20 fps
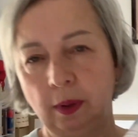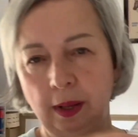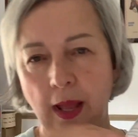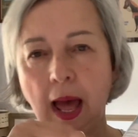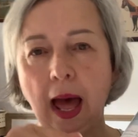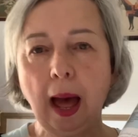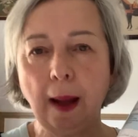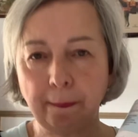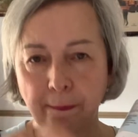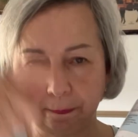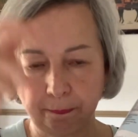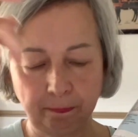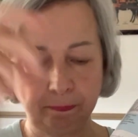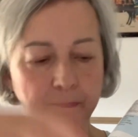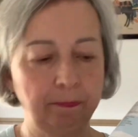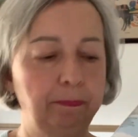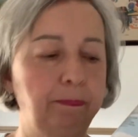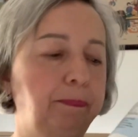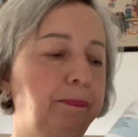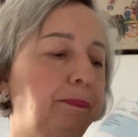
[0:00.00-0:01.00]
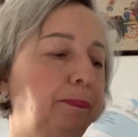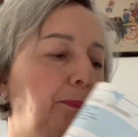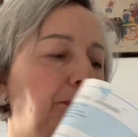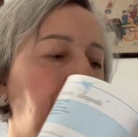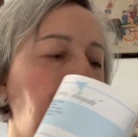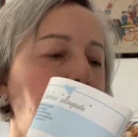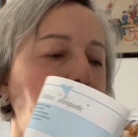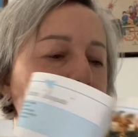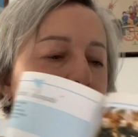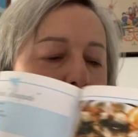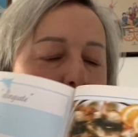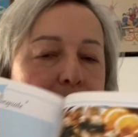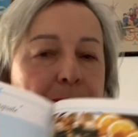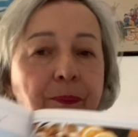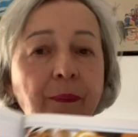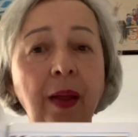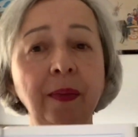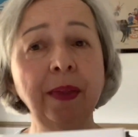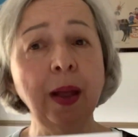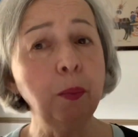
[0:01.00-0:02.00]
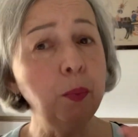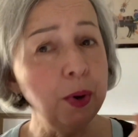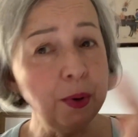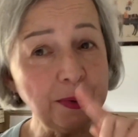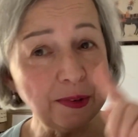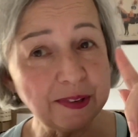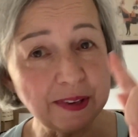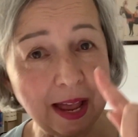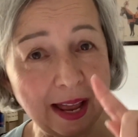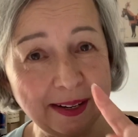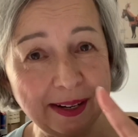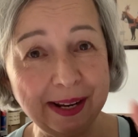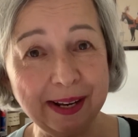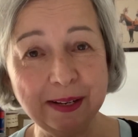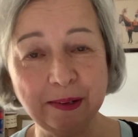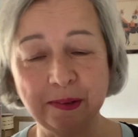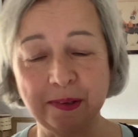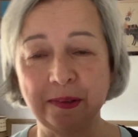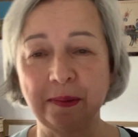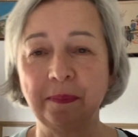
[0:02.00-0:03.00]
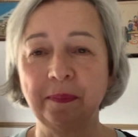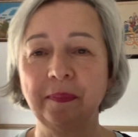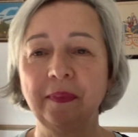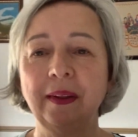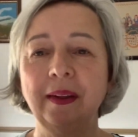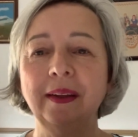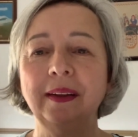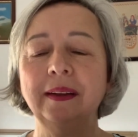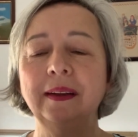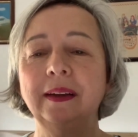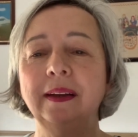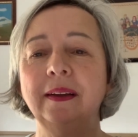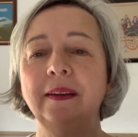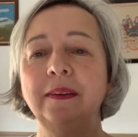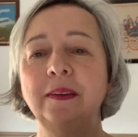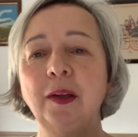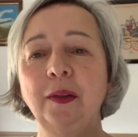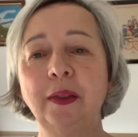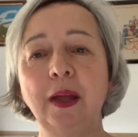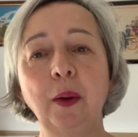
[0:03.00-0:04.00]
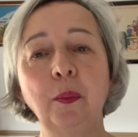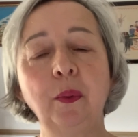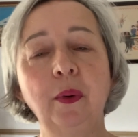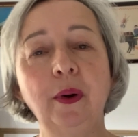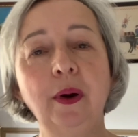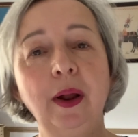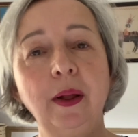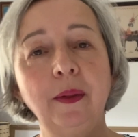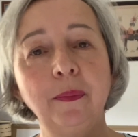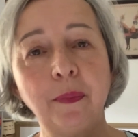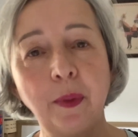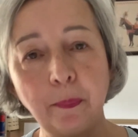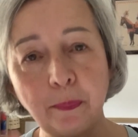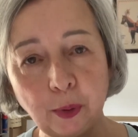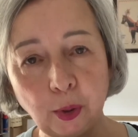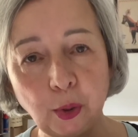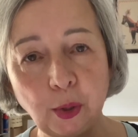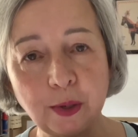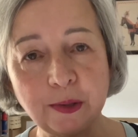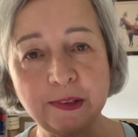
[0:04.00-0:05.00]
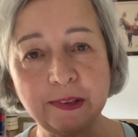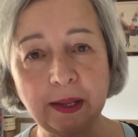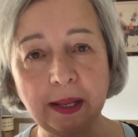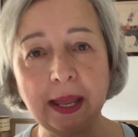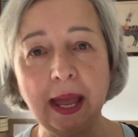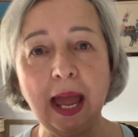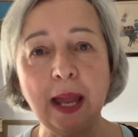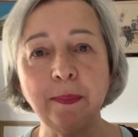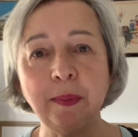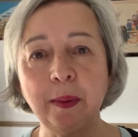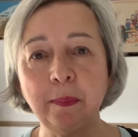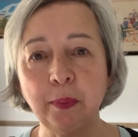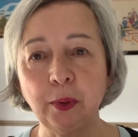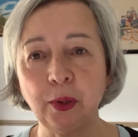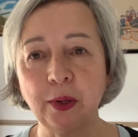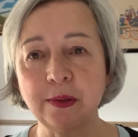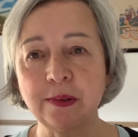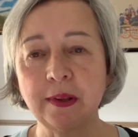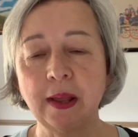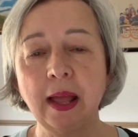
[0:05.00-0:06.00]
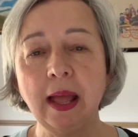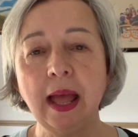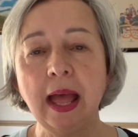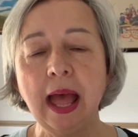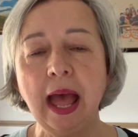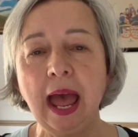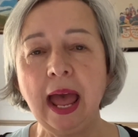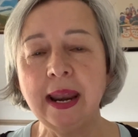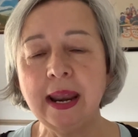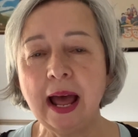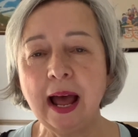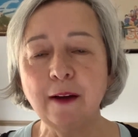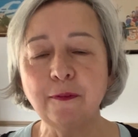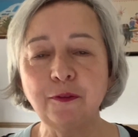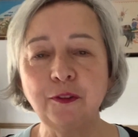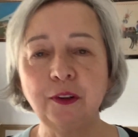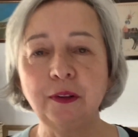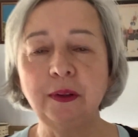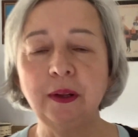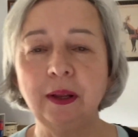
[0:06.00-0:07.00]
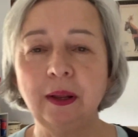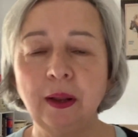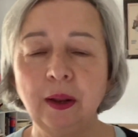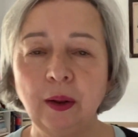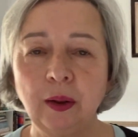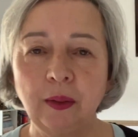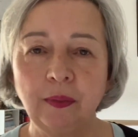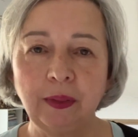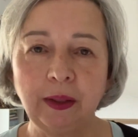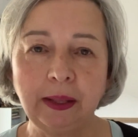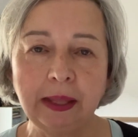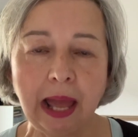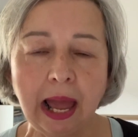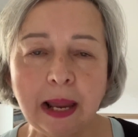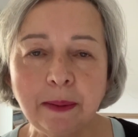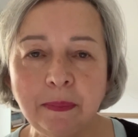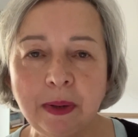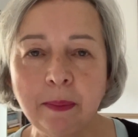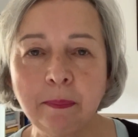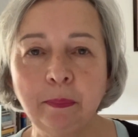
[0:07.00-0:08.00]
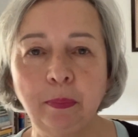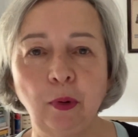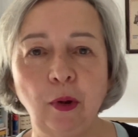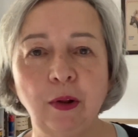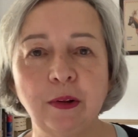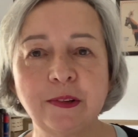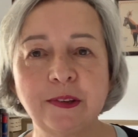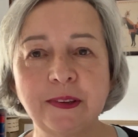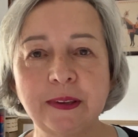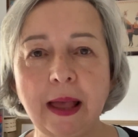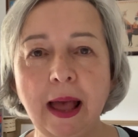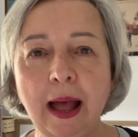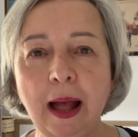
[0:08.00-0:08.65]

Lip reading: up. They weren't sardines. So they were the birds, the gaming birds. And after the gaming birds,